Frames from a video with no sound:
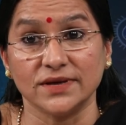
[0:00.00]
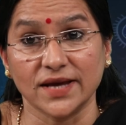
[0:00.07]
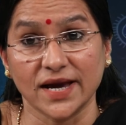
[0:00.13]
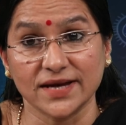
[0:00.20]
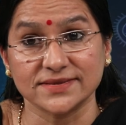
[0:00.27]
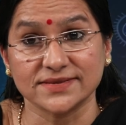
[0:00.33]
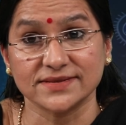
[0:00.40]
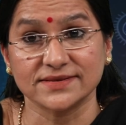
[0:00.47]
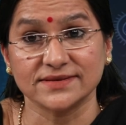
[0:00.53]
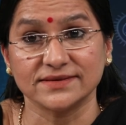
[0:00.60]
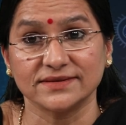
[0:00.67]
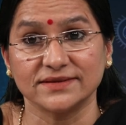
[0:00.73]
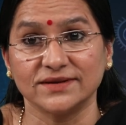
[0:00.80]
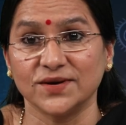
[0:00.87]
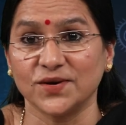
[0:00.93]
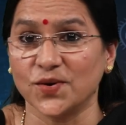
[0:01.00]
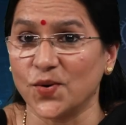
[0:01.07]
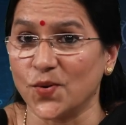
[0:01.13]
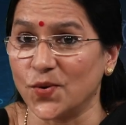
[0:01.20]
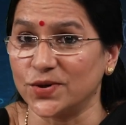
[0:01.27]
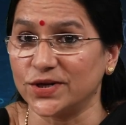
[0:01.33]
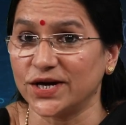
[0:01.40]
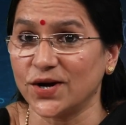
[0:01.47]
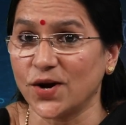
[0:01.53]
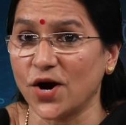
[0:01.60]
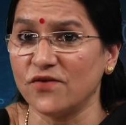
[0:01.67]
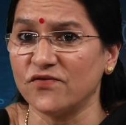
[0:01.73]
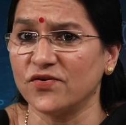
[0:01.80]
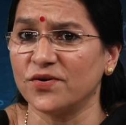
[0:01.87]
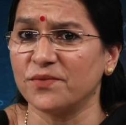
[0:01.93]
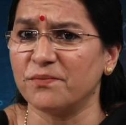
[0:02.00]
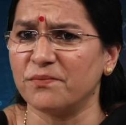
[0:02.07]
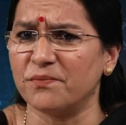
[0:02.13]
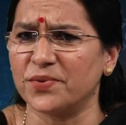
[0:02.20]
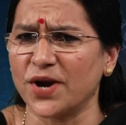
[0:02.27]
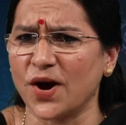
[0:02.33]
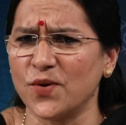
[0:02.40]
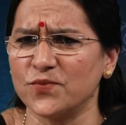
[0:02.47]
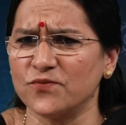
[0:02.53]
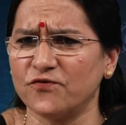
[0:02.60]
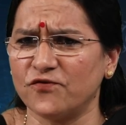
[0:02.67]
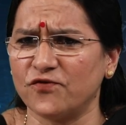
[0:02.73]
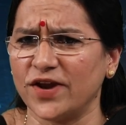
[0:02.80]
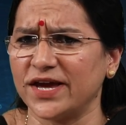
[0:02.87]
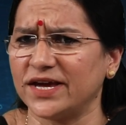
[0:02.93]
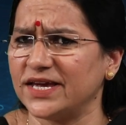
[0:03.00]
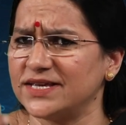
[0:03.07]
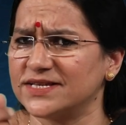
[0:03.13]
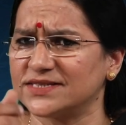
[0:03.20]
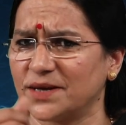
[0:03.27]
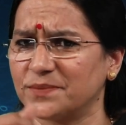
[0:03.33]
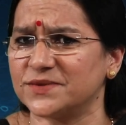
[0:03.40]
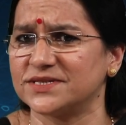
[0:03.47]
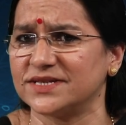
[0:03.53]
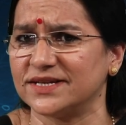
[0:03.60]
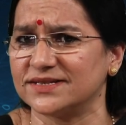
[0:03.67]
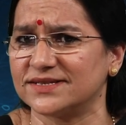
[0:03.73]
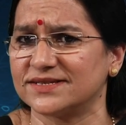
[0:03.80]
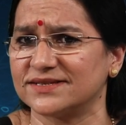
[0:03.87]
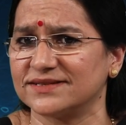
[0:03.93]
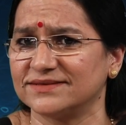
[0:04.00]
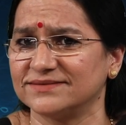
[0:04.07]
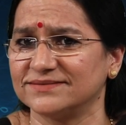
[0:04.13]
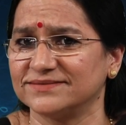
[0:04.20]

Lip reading: Yes, coating of brown flaky substance.